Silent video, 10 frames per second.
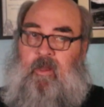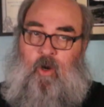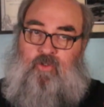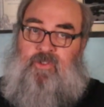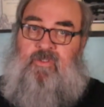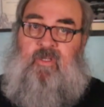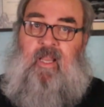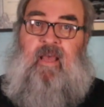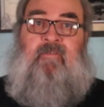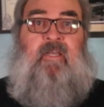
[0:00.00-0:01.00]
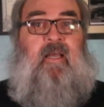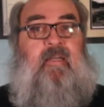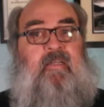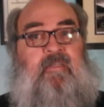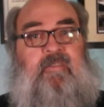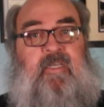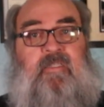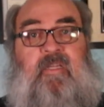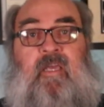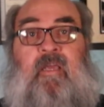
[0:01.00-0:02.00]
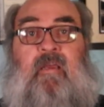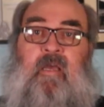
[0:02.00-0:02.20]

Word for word: Ocean's Eleven 1960,